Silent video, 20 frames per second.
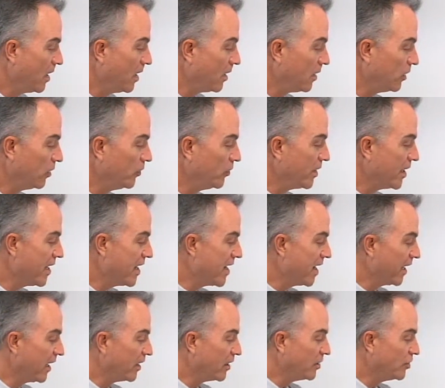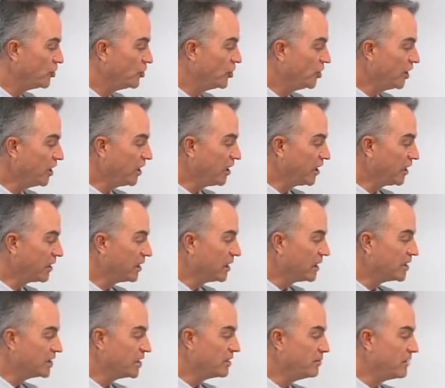Clue 9, G
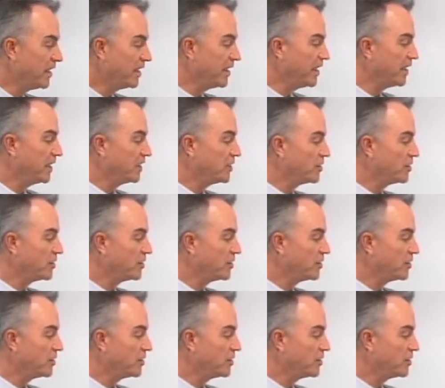is immediately